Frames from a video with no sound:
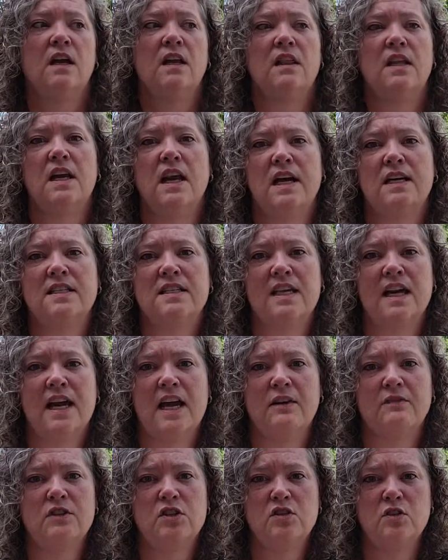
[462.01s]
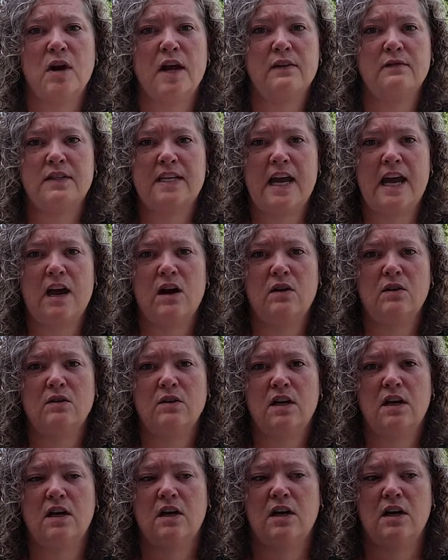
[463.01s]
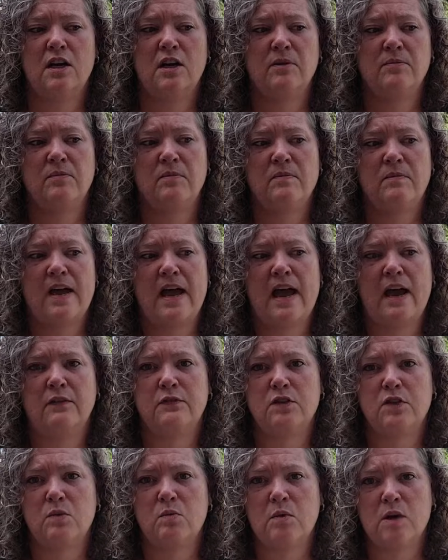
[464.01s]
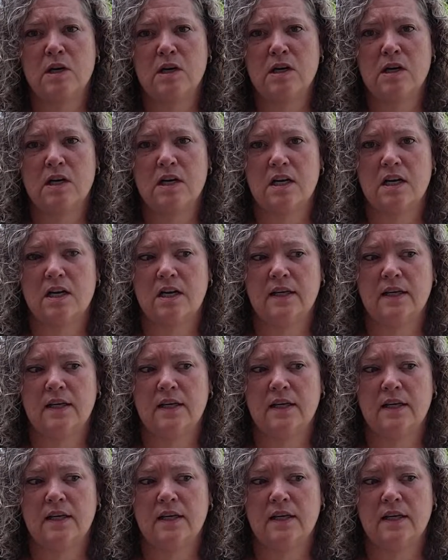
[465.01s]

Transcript: the nights that I have to drive down after work.